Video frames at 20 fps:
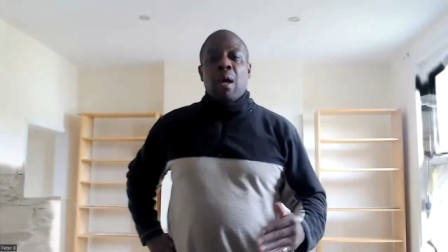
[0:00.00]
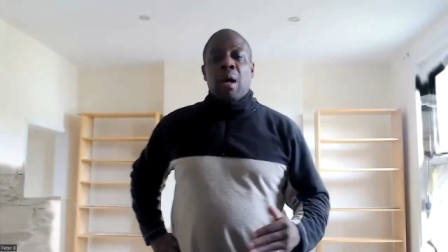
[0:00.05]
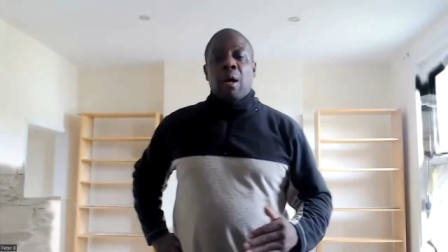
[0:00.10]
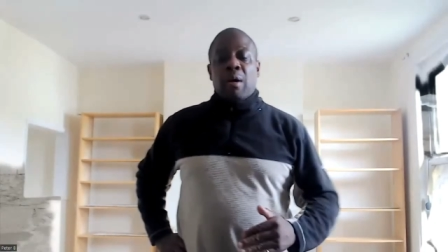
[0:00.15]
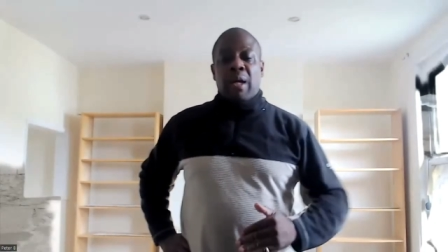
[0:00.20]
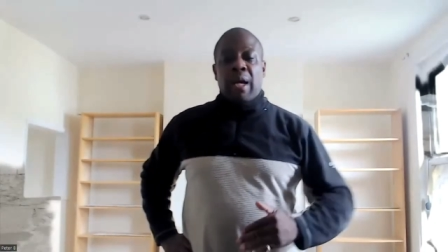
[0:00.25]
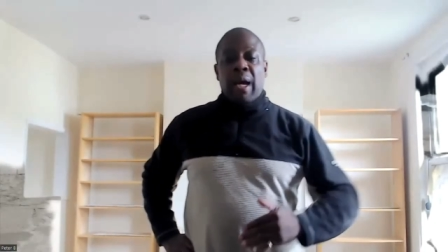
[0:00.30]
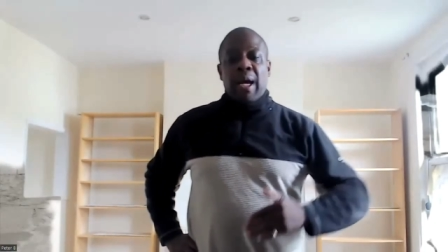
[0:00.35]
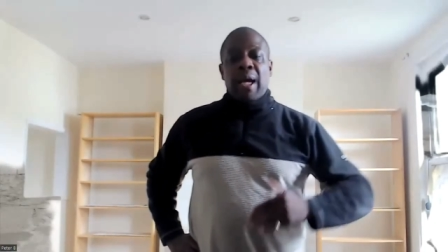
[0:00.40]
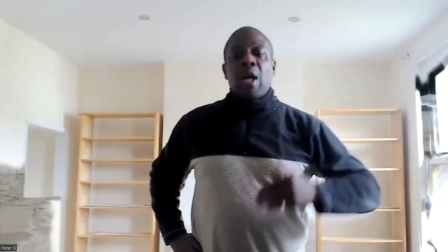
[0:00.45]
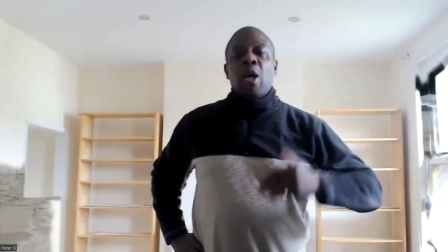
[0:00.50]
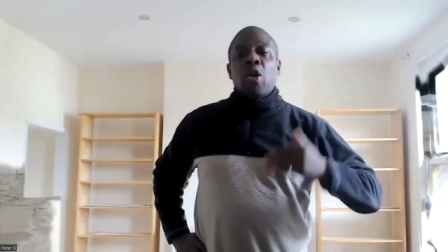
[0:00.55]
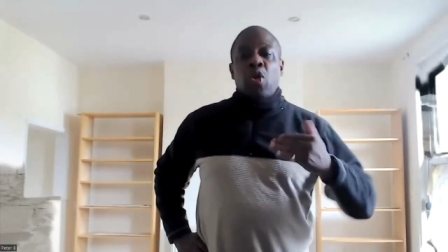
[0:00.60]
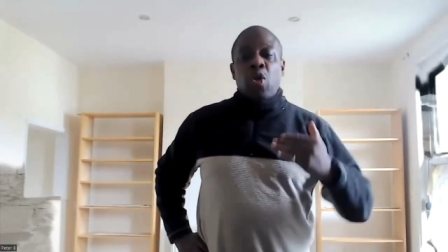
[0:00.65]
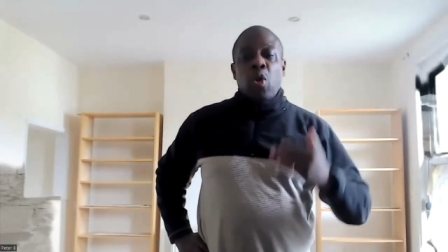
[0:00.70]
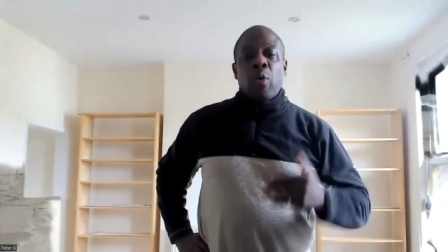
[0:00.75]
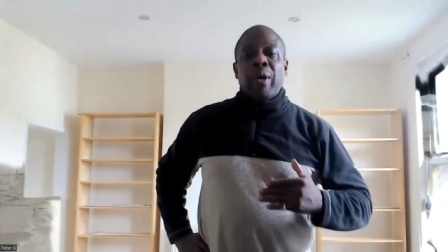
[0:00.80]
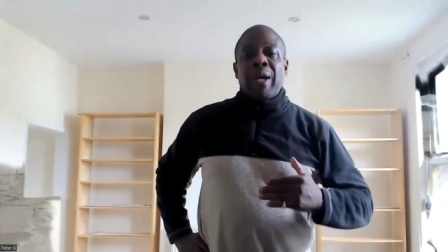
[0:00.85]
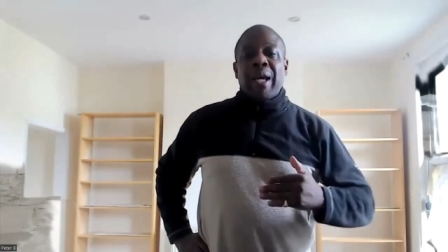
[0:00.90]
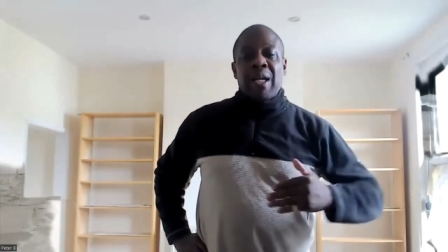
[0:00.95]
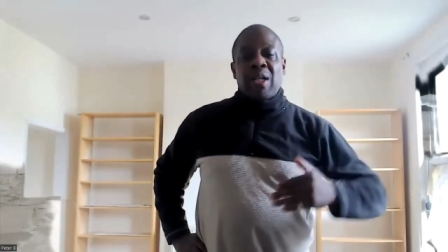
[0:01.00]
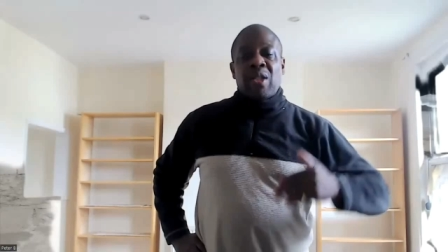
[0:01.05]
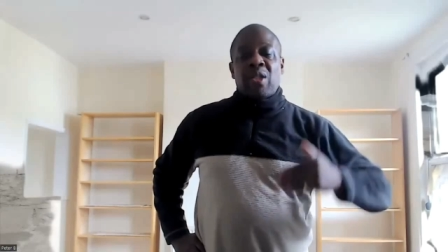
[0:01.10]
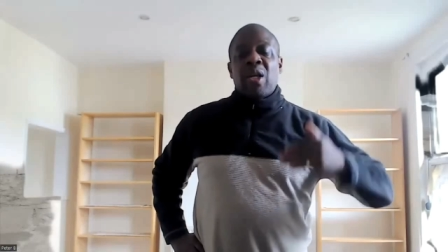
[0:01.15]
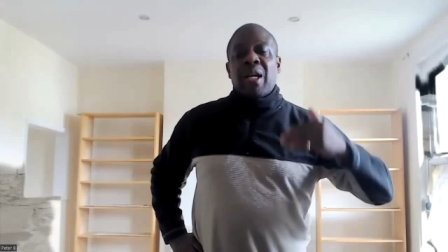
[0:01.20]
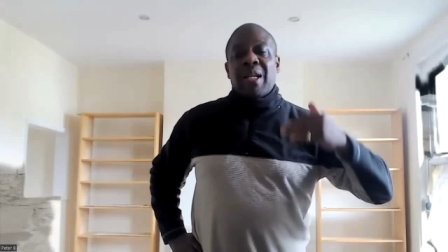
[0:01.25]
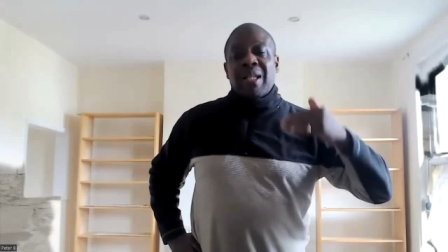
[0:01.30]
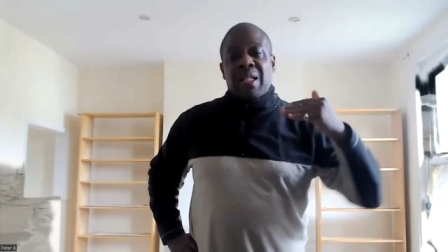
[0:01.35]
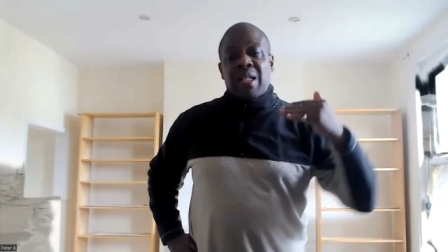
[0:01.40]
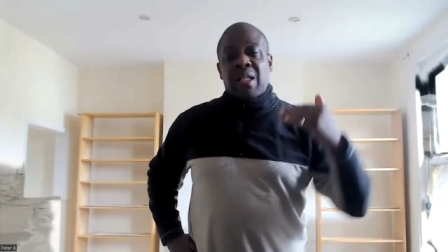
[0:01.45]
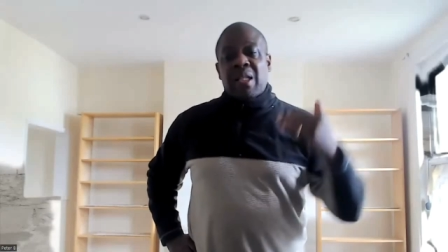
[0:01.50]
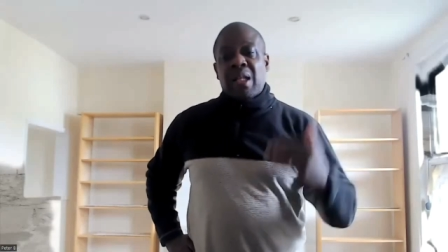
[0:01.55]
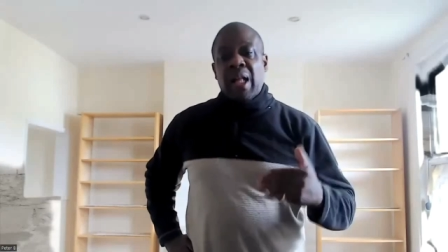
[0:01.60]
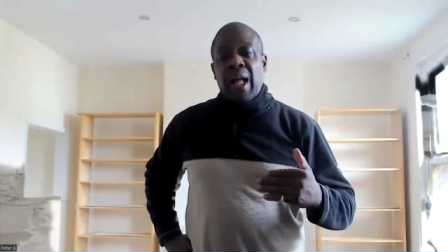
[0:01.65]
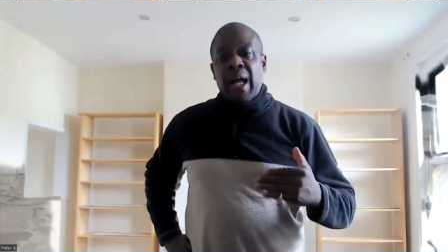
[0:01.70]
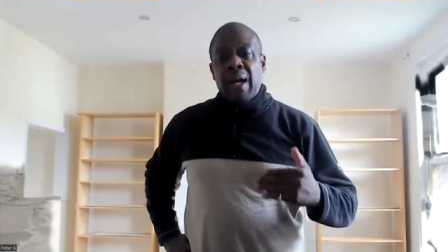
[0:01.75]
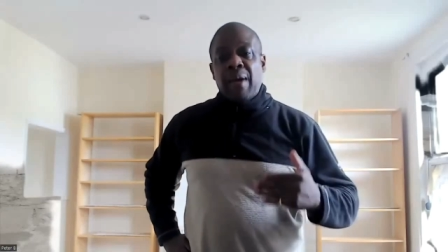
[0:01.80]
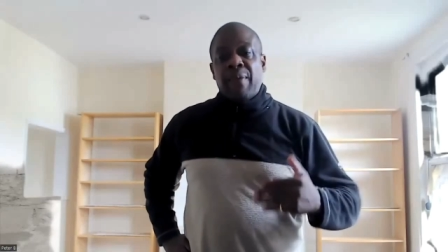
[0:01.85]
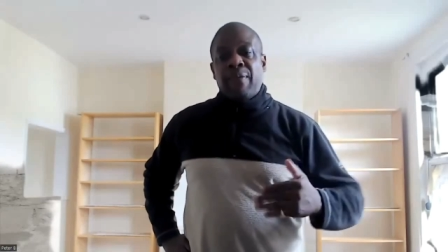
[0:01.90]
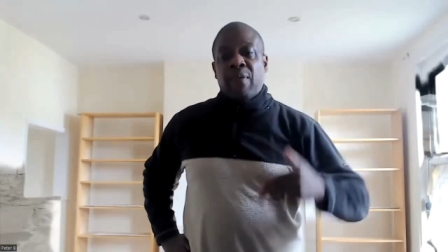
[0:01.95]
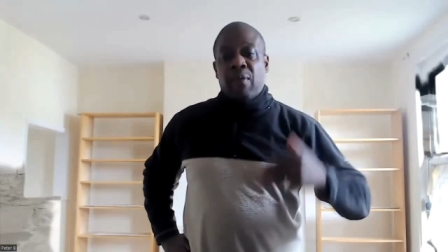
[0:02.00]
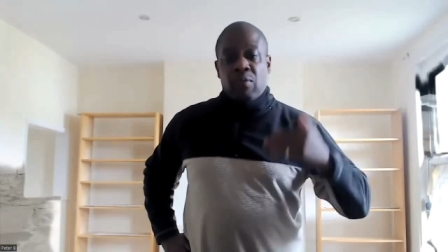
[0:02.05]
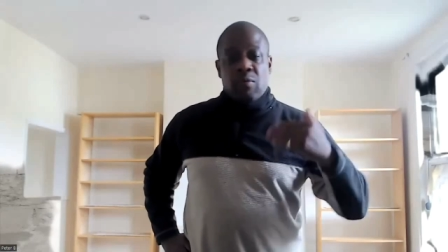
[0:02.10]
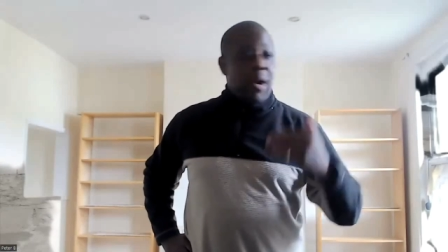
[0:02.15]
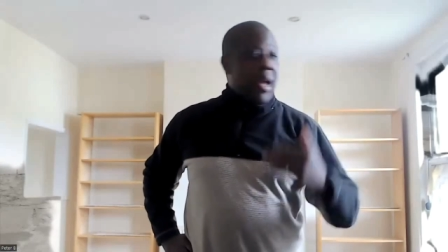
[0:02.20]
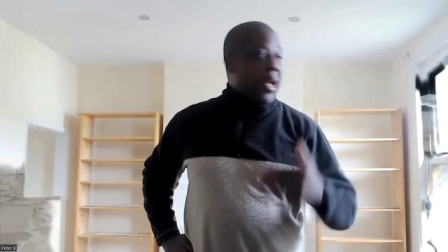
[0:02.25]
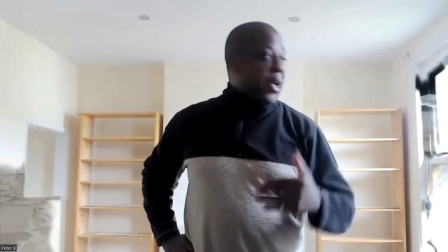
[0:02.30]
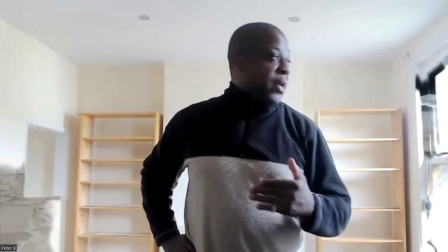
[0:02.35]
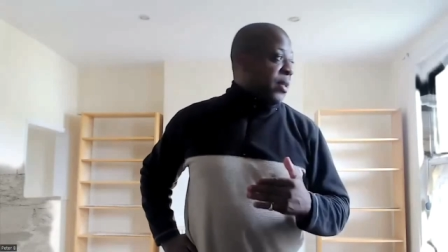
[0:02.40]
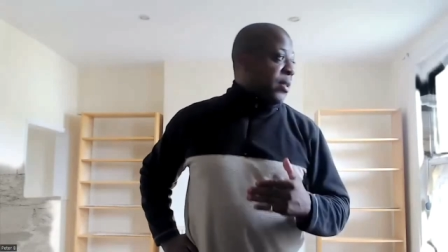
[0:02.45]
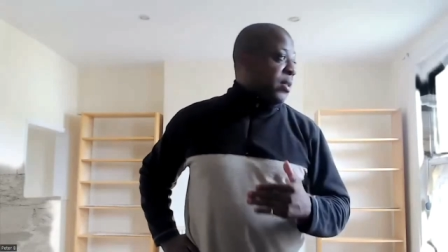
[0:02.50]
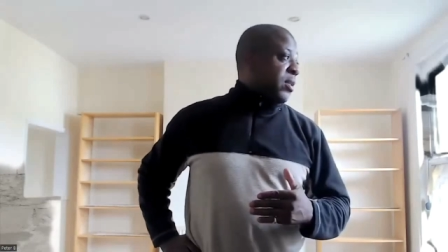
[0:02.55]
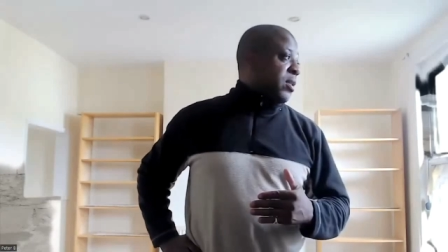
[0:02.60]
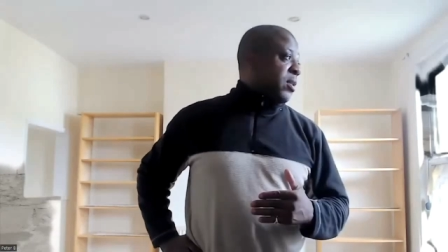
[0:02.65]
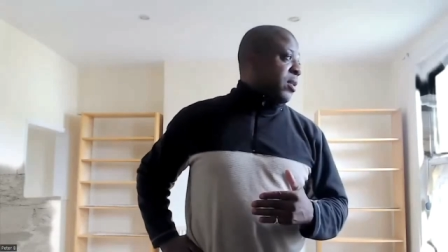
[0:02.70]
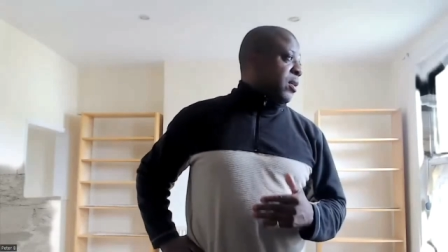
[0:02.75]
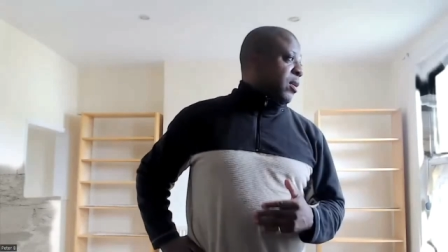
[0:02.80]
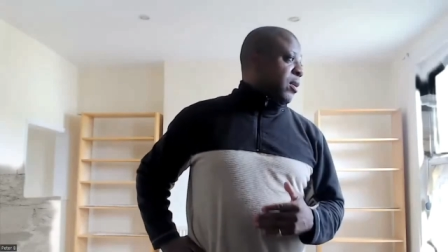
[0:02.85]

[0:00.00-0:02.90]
okay, doing his slave raids,